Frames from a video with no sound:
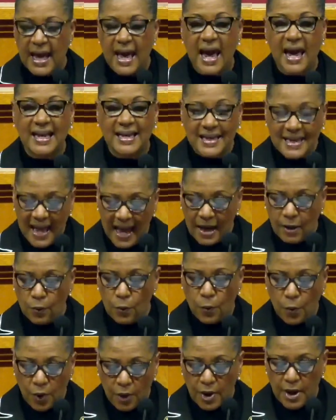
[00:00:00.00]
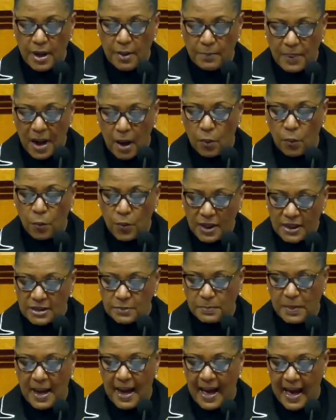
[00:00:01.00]
and not worry about what is
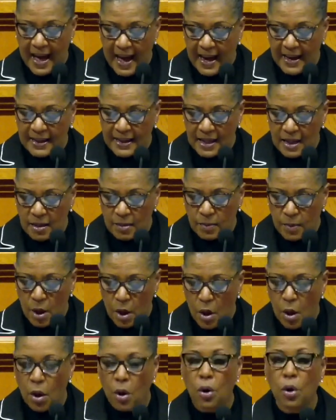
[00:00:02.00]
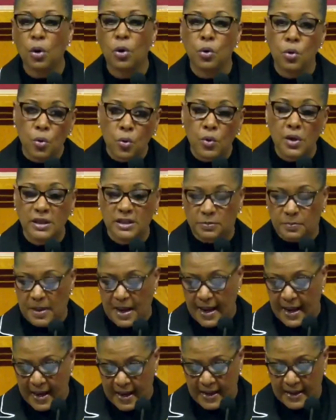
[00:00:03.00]
behind him or who is
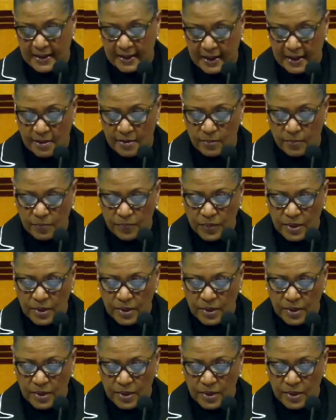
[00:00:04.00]
behind him.